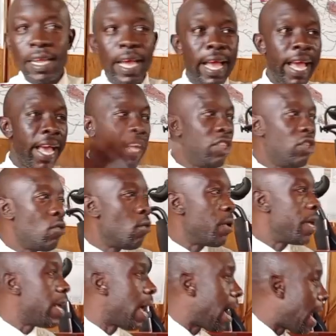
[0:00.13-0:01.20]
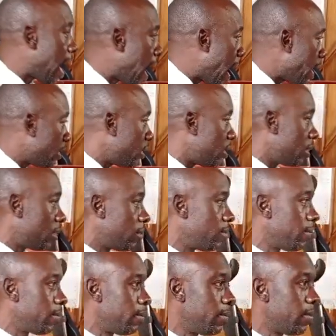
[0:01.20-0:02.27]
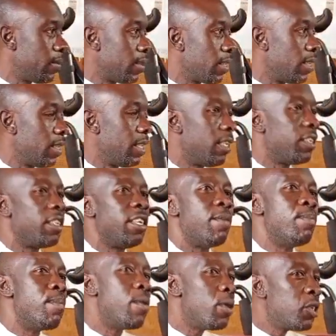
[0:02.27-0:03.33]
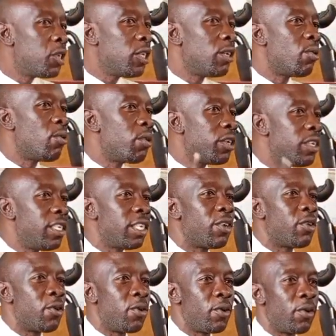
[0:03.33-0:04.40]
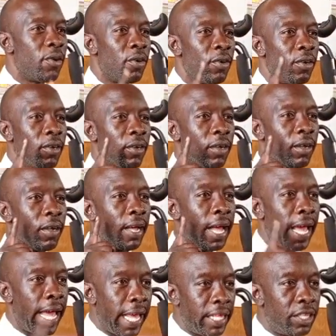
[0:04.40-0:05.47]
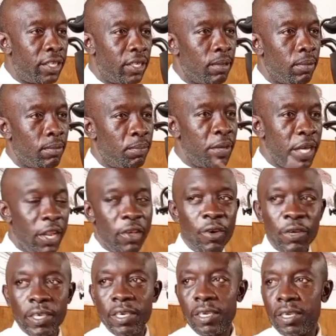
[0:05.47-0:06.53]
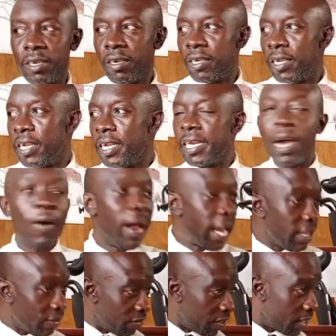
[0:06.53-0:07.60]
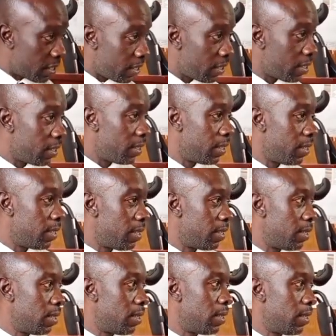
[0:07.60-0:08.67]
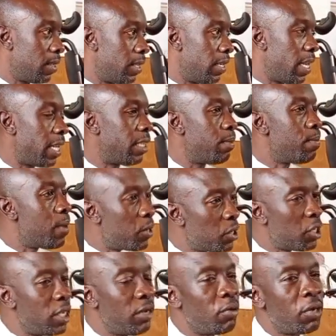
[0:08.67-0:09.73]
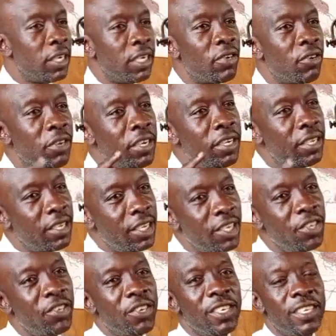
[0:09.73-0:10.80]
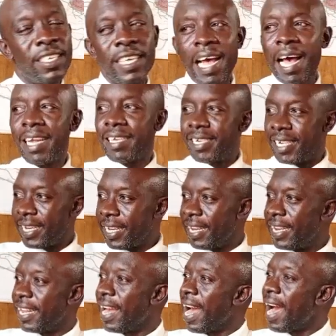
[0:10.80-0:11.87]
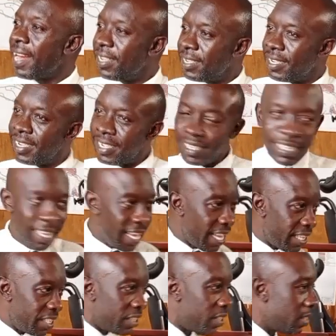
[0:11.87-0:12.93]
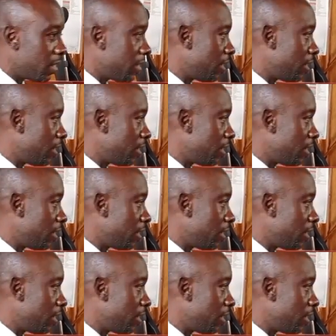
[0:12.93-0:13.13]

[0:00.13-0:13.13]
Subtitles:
the age we are at is the most critical age period in our lives. That most critical decisions are taken at this age.